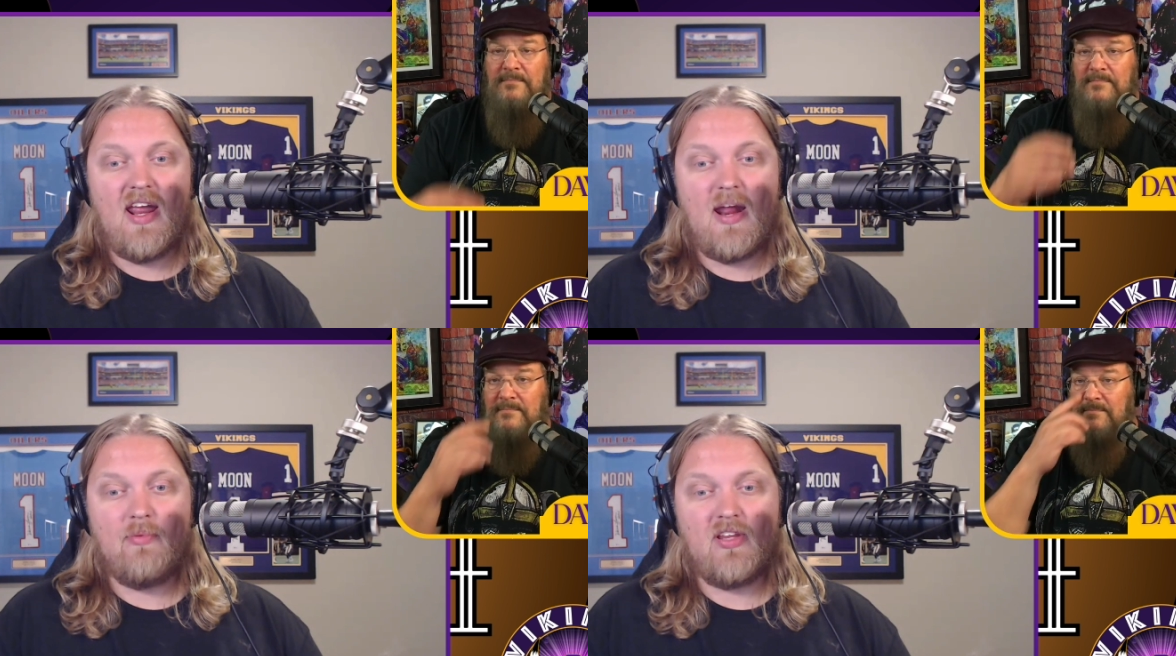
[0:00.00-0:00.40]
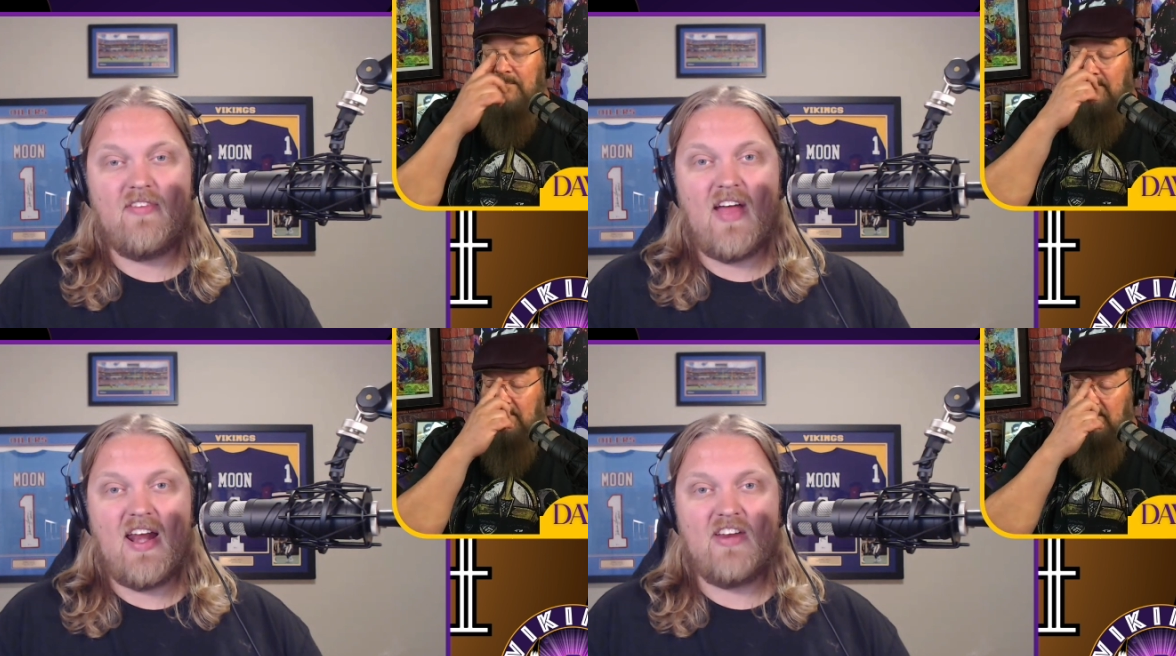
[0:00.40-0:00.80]
Speaker 1: And I
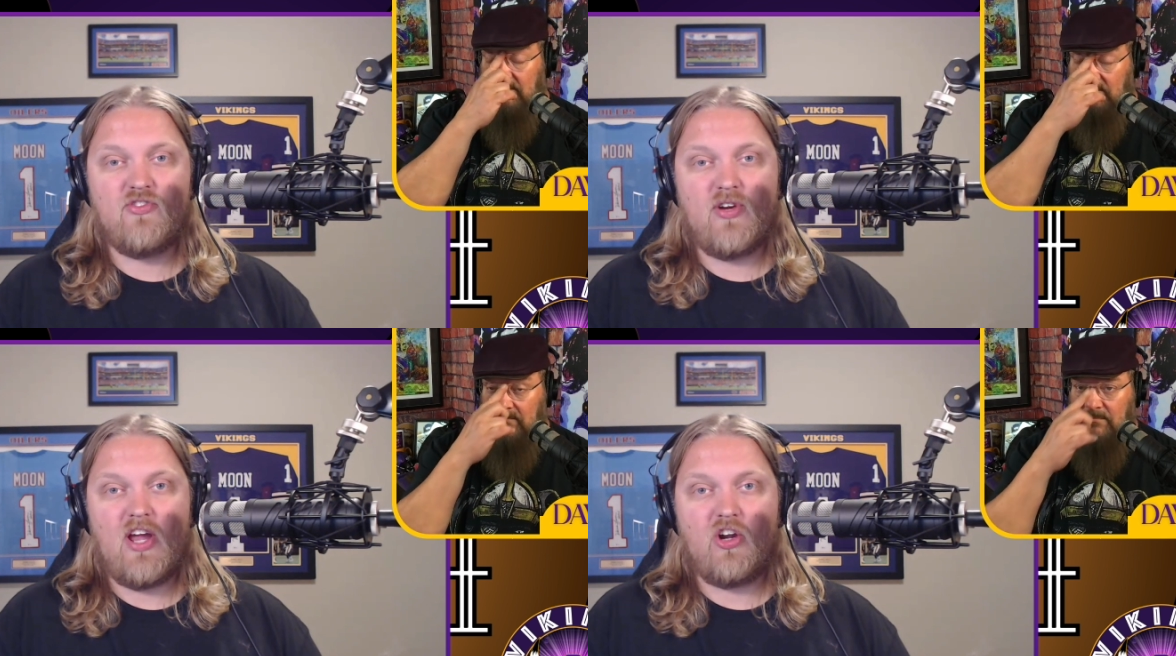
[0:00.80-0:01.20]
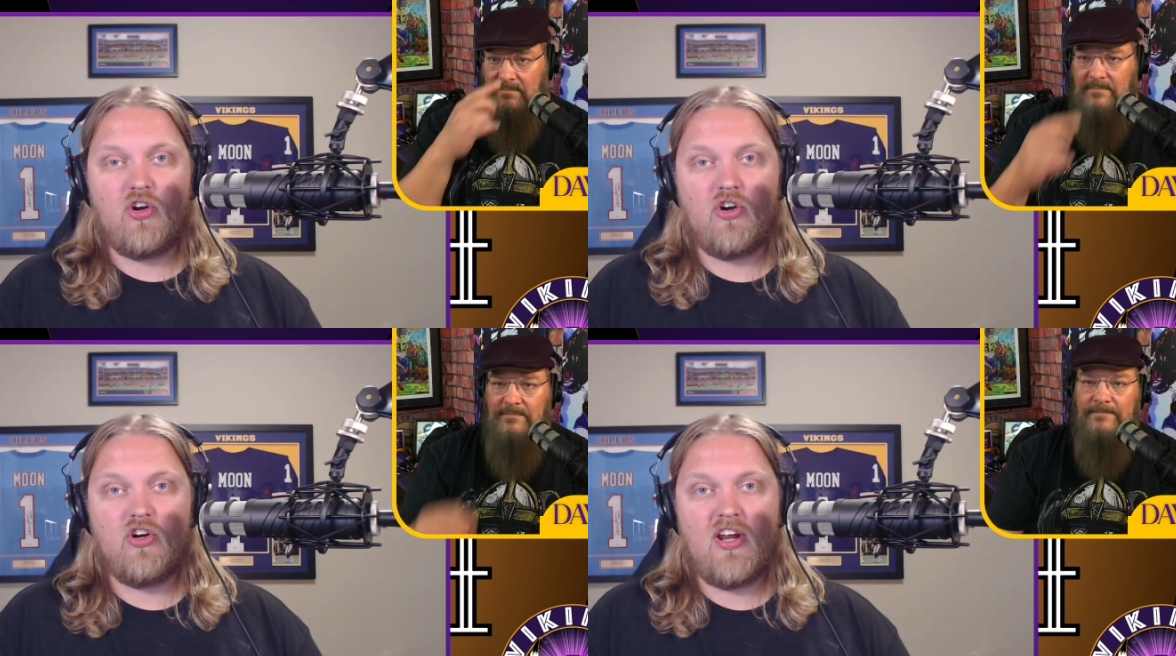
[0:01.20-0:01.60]
believe that injury
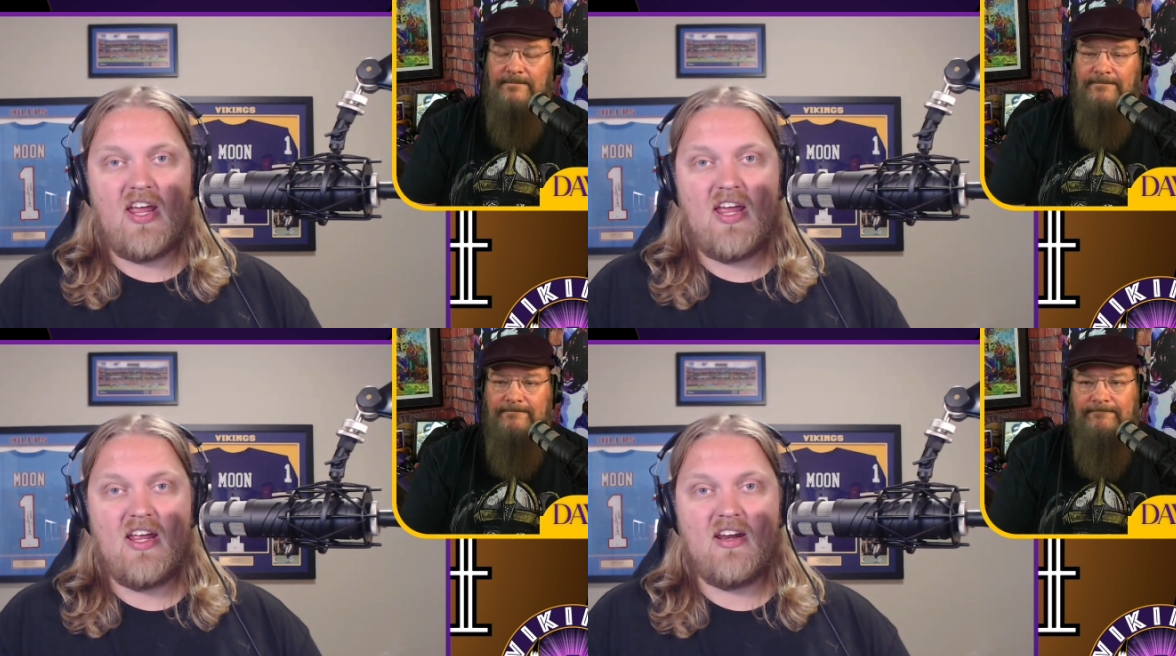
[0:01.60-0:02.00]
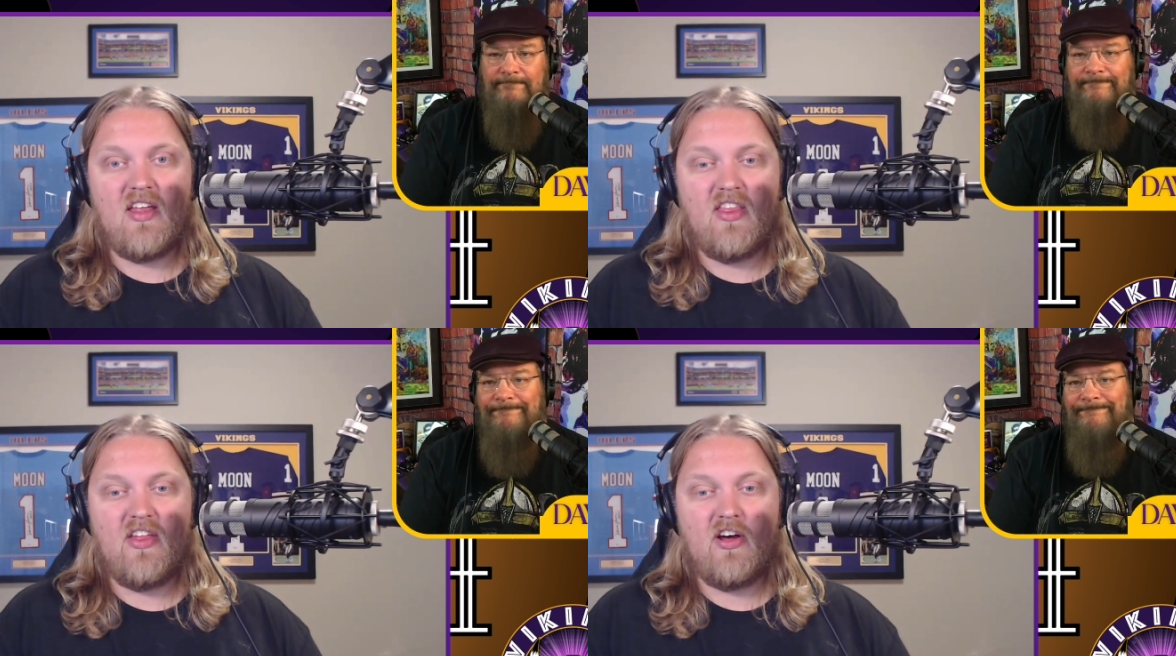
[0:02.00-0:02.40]
occurred in
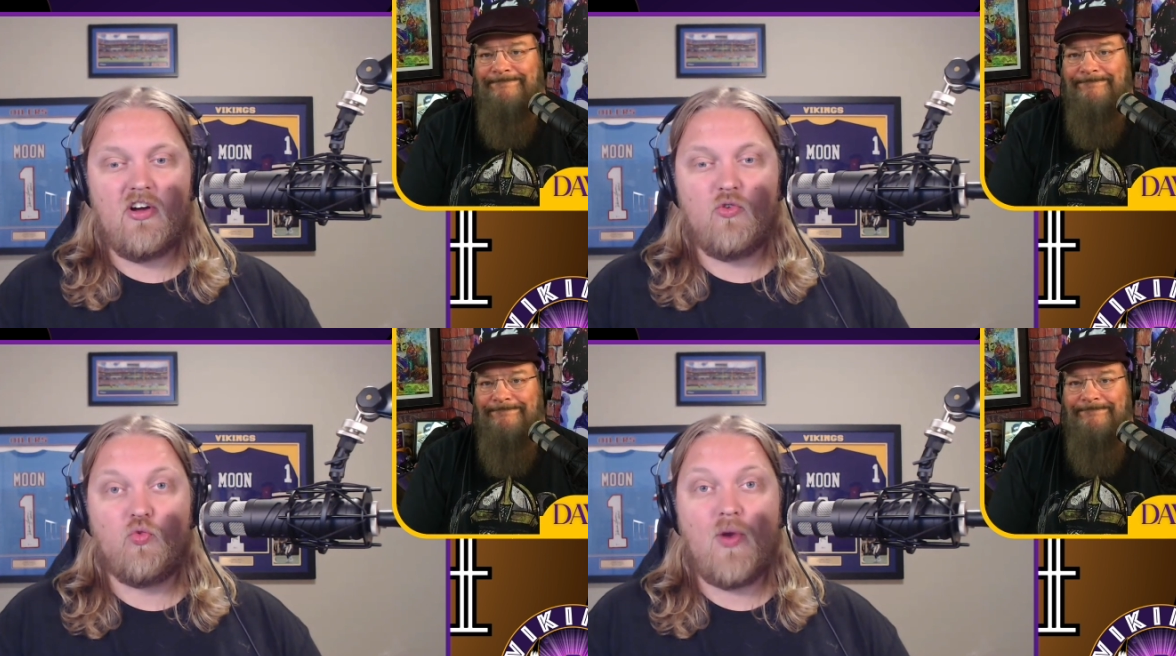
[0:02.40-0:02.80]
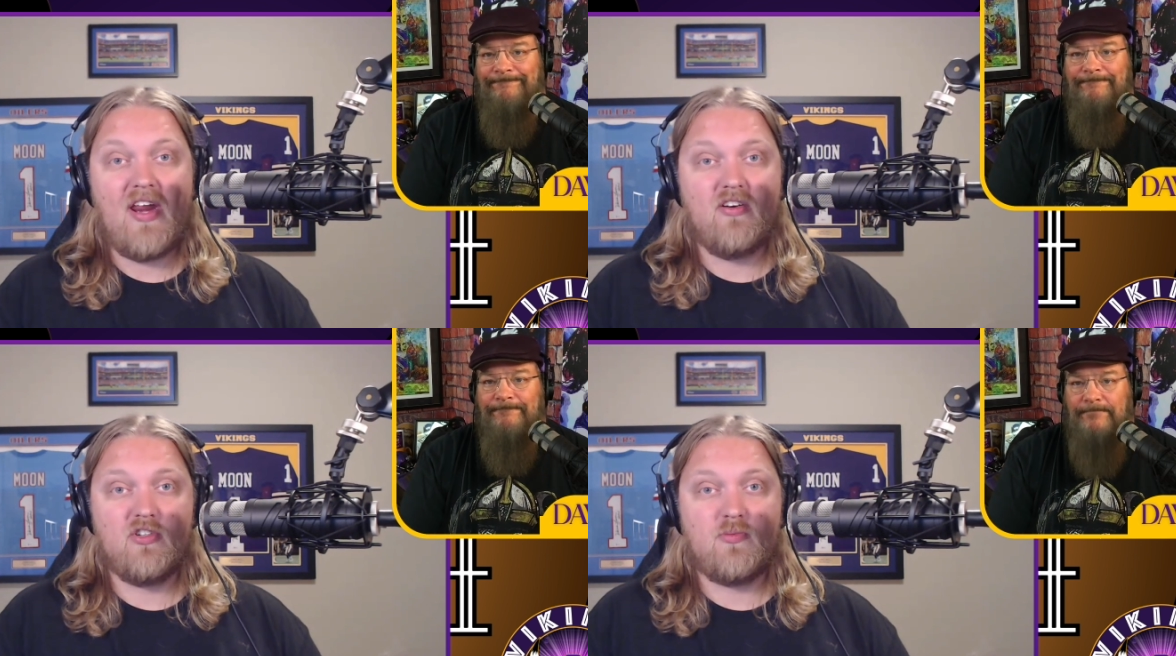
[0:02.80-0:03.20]
the
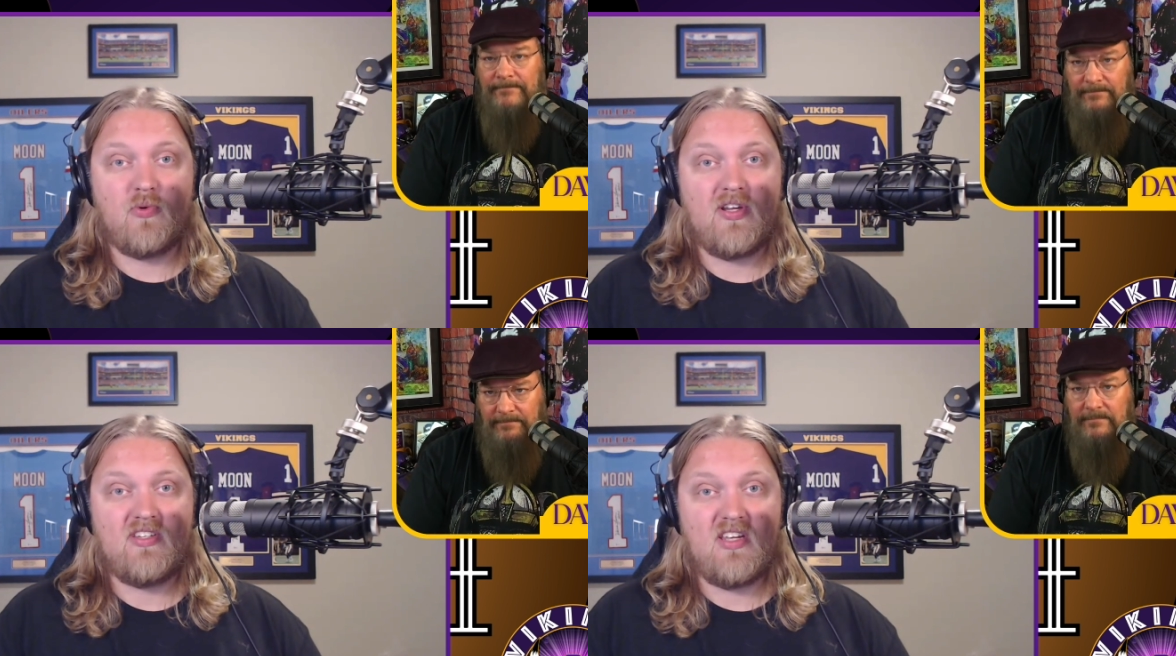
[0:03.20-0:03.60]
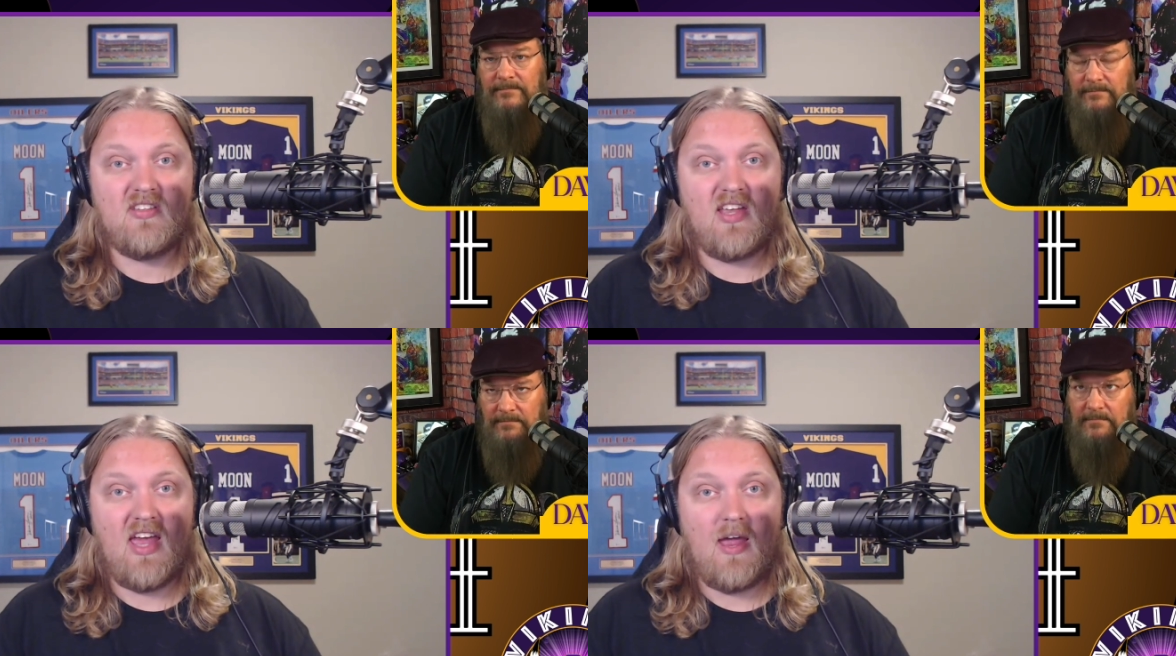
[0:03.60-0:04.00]
Raiders
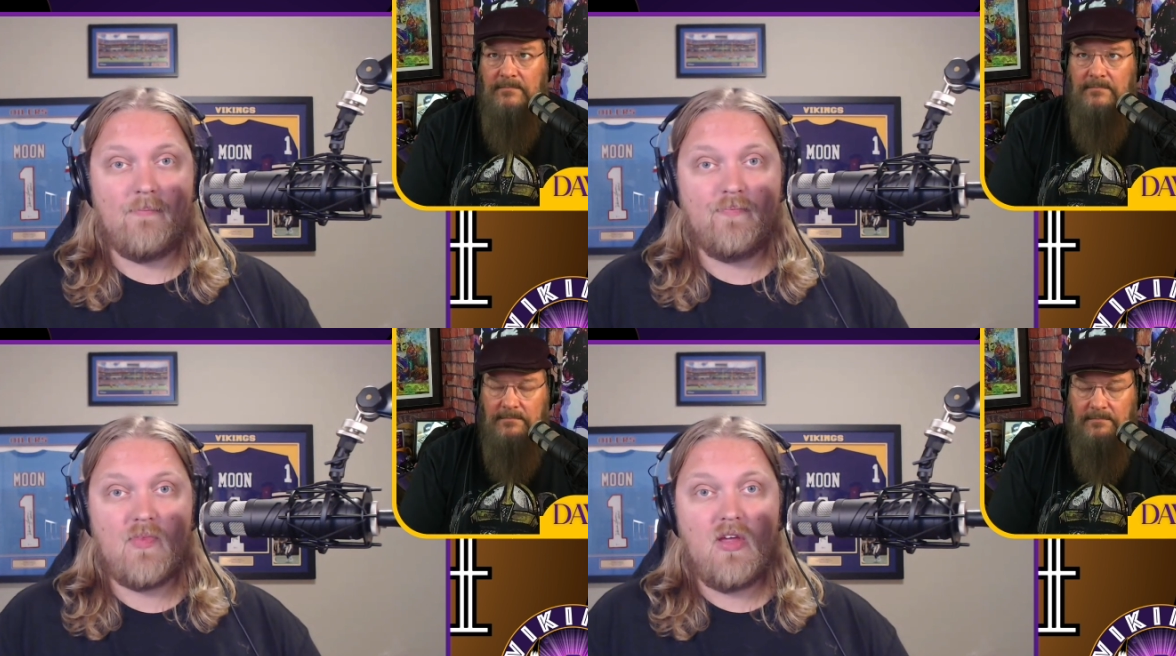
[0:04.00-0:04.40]
preseason game,